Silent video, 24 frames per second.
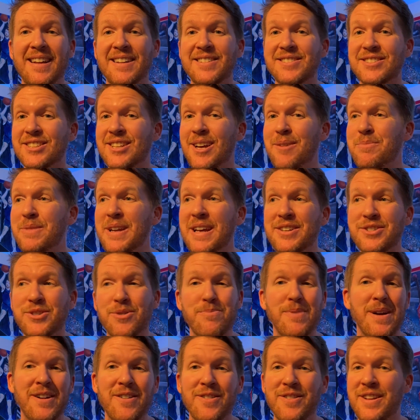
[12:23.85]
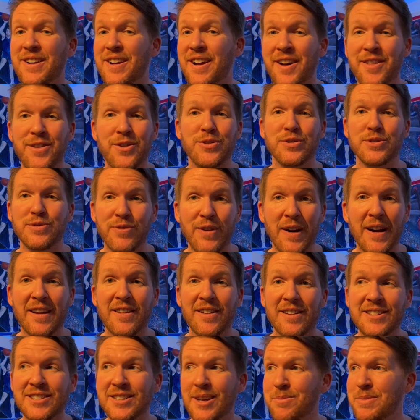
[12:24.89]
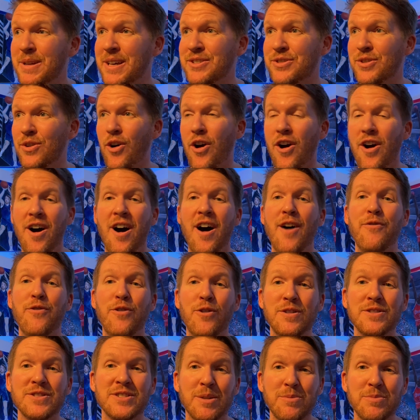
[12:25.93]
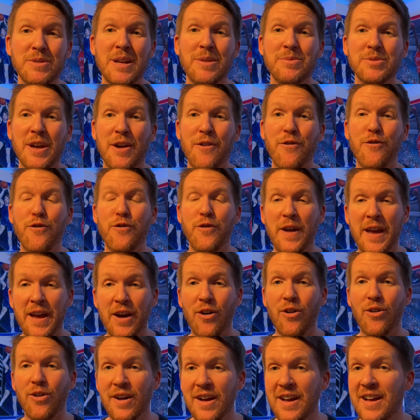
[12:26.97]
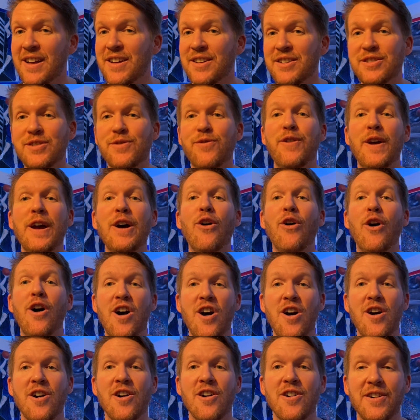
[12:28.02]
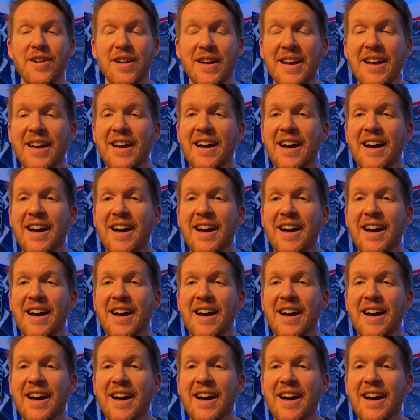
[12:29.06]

And some days are better than others, frankly. Some days are awful, and sometimes I fail hard.